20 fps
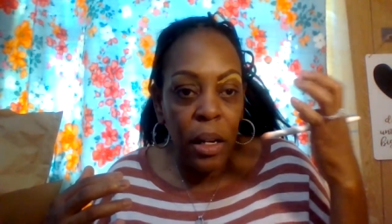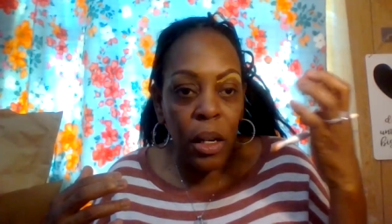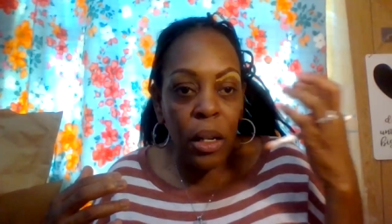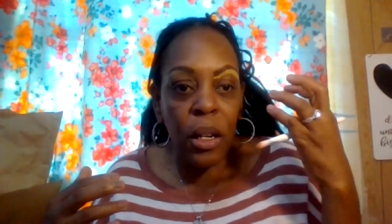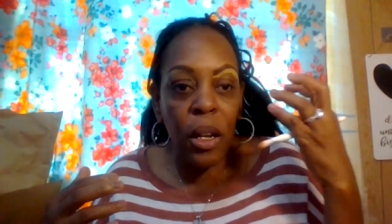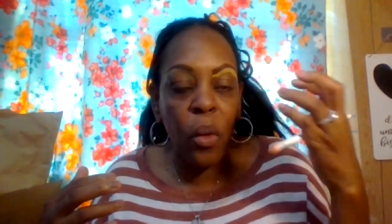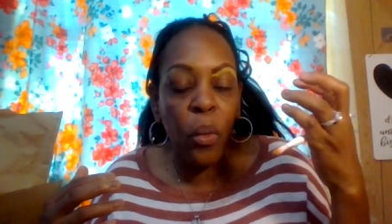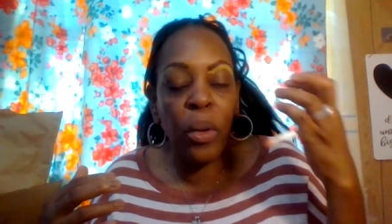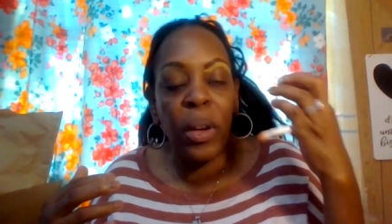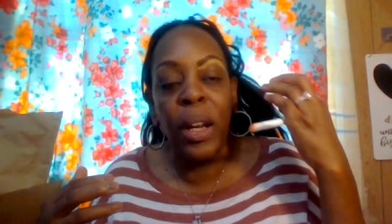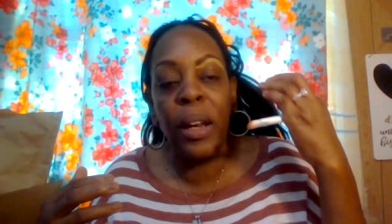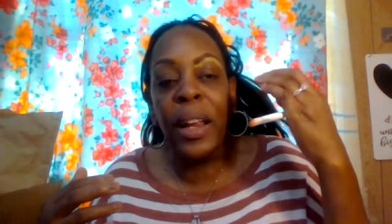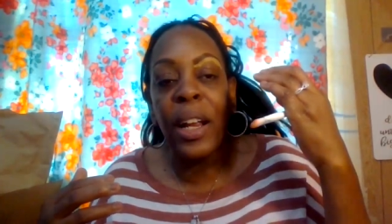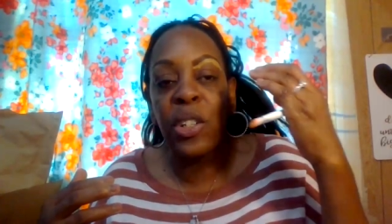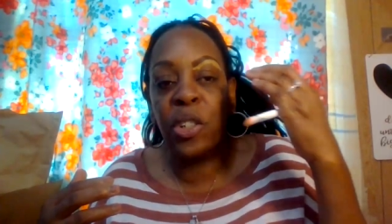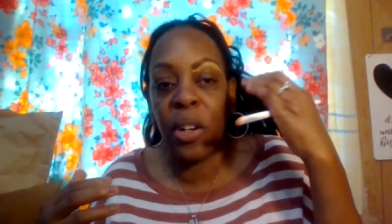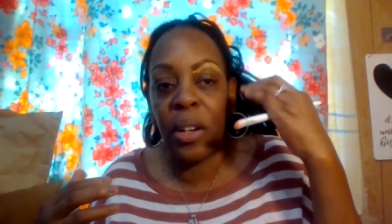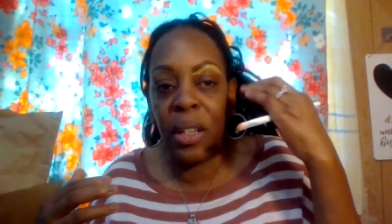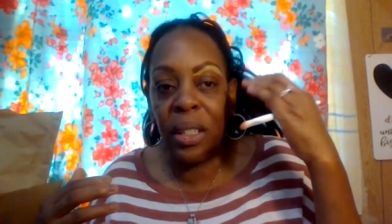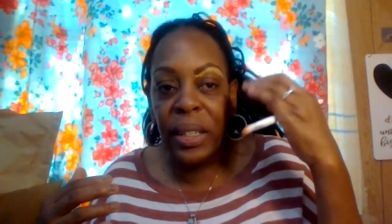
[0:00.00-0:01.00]
you know when you
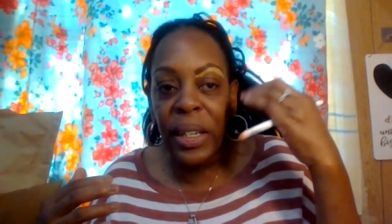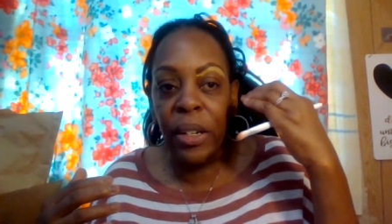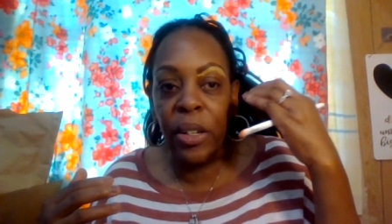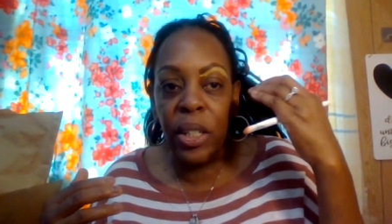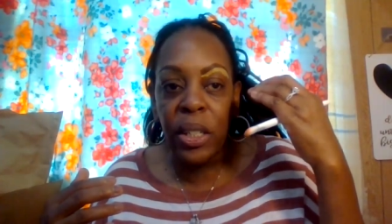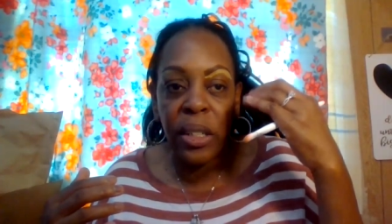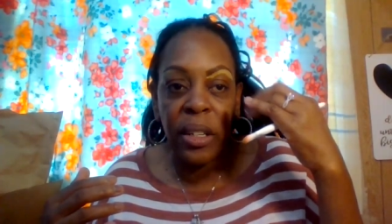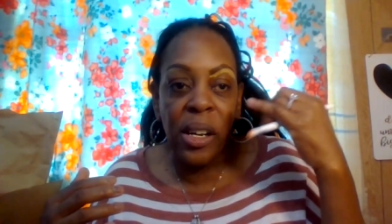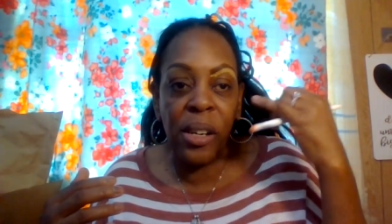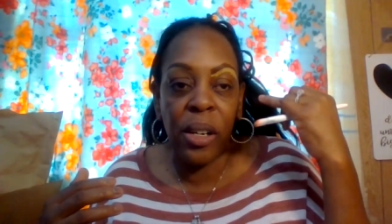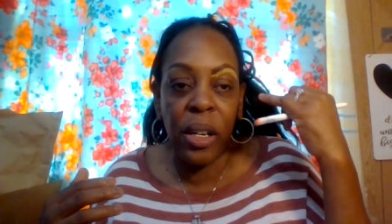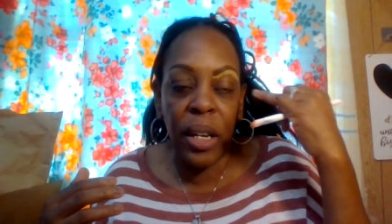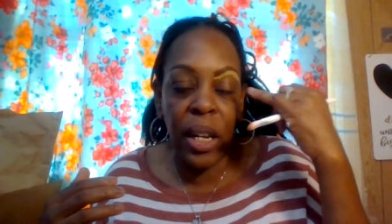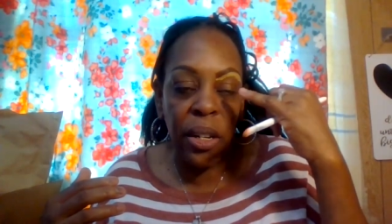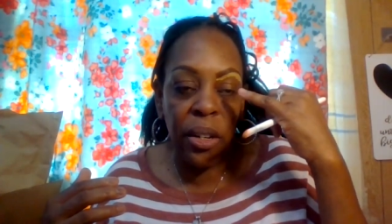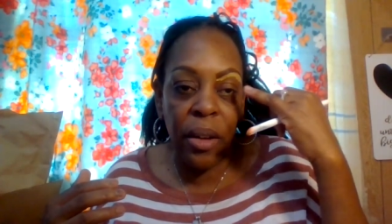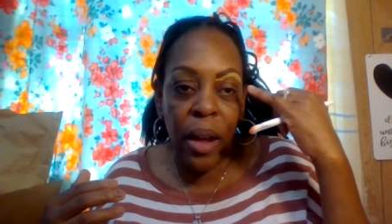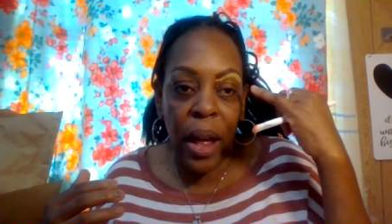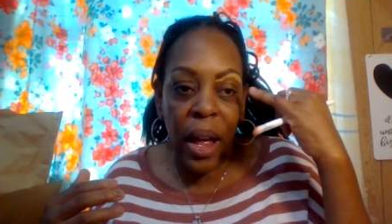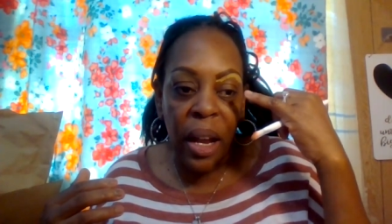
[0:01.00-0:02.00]
let your concealer sit underneath
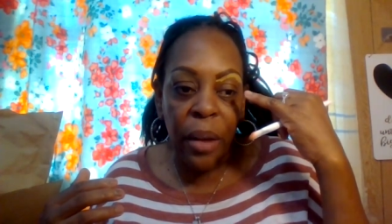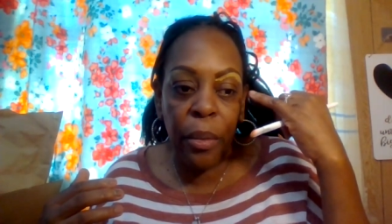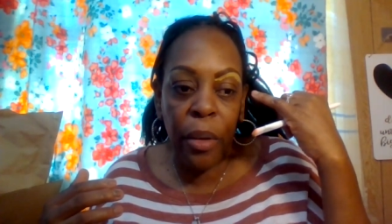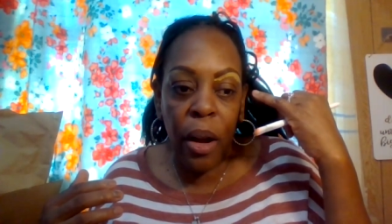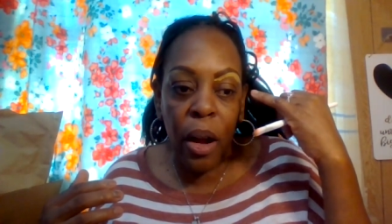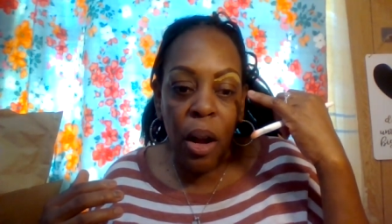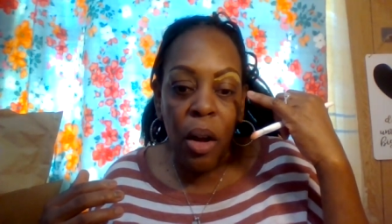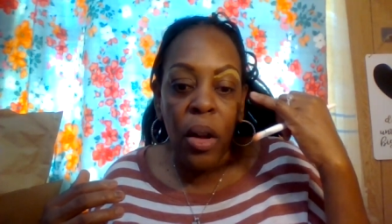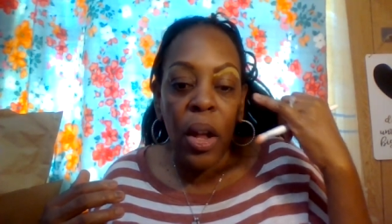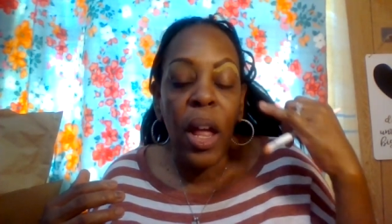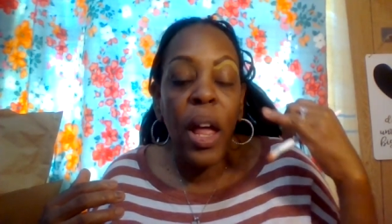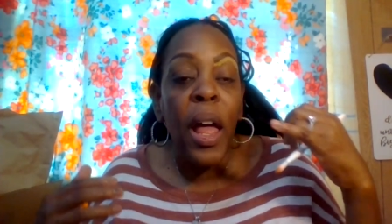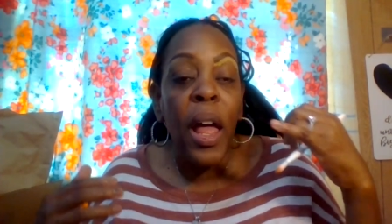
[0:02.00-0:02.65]
your eyebrow